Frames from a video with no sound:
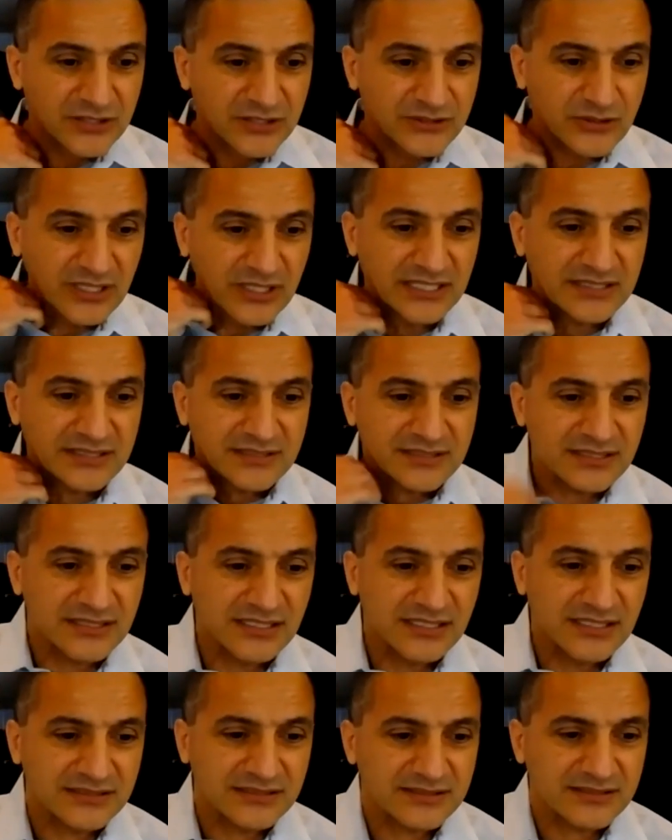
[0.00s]
So
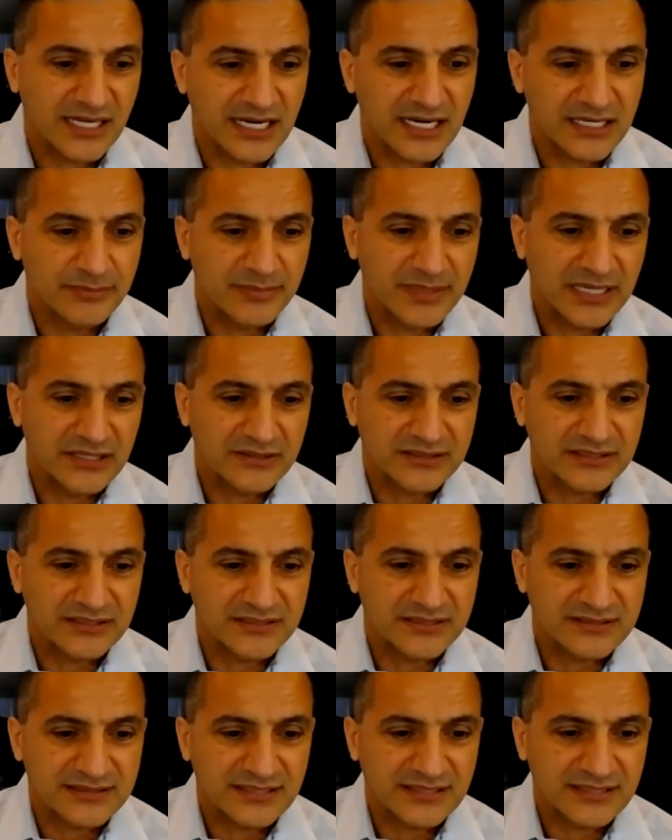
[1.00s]
let's talk about
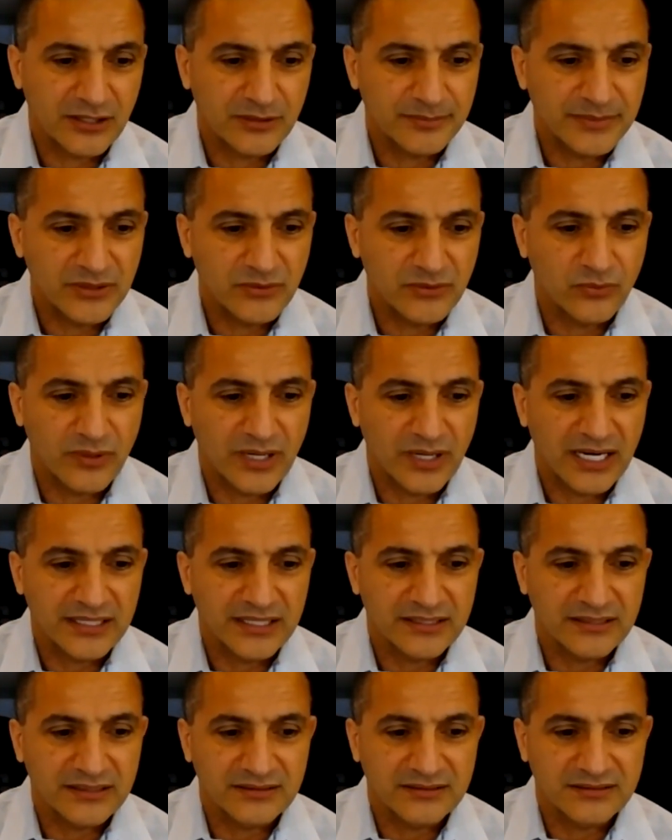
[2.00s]
this. Tell me
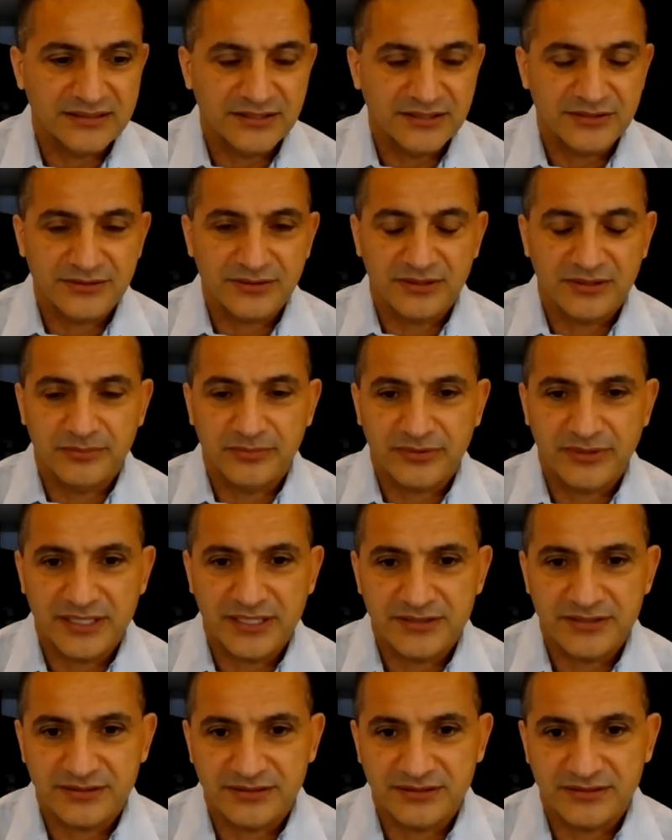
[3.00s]
why digital
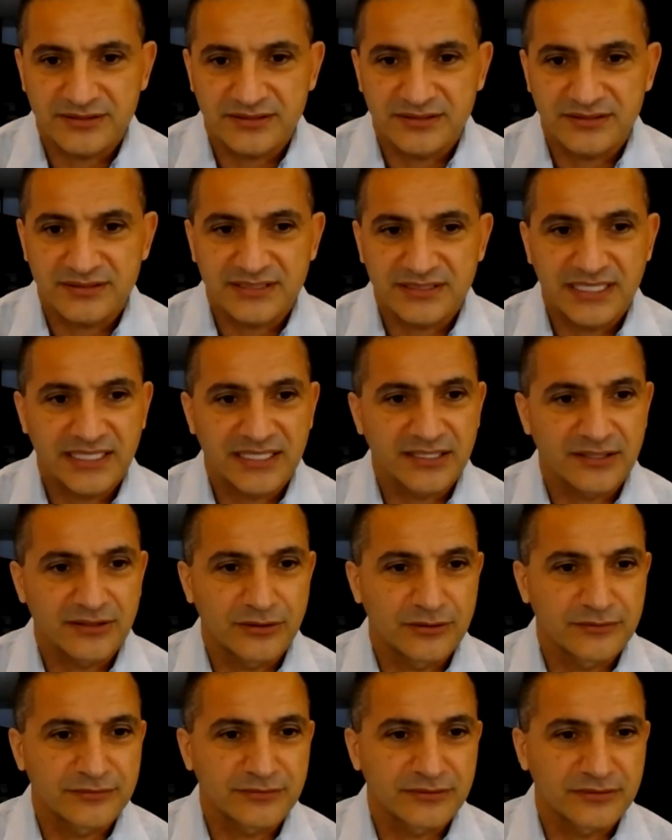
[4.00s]
impressions is taking
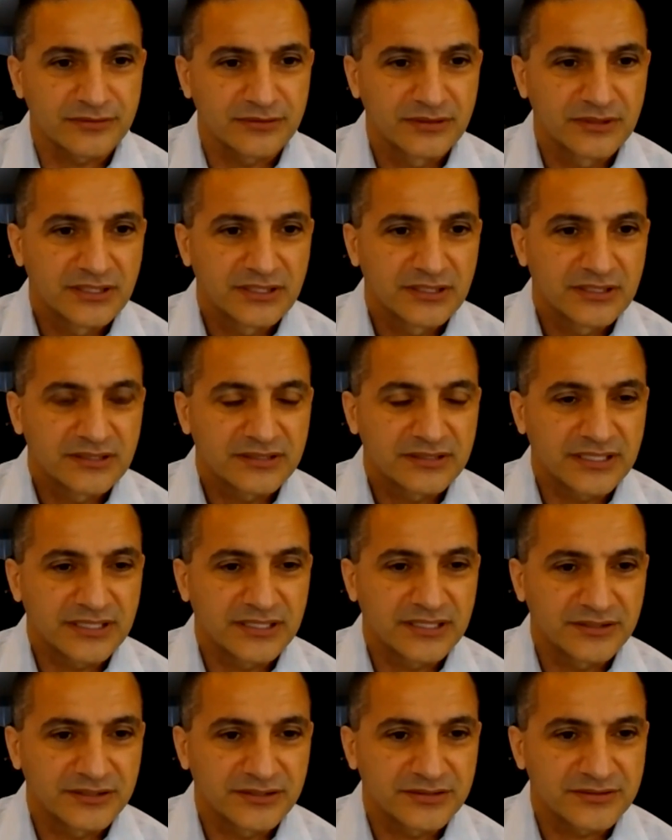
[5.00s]
over the
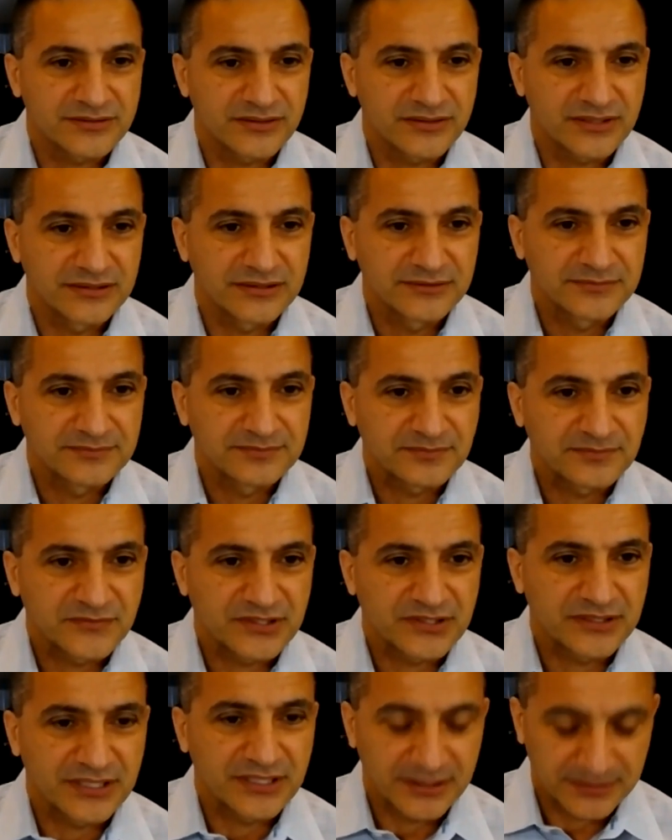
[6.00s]
industry
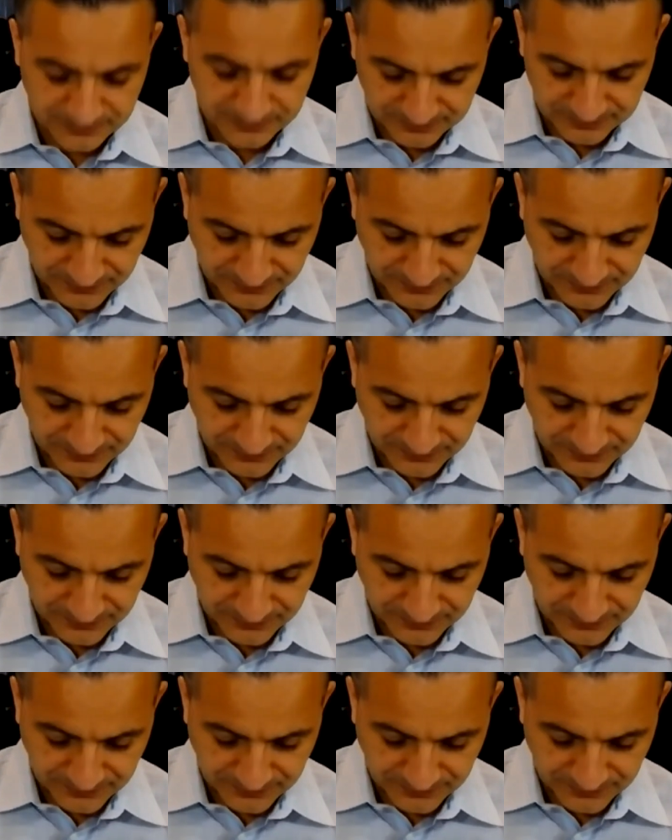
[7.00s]
today.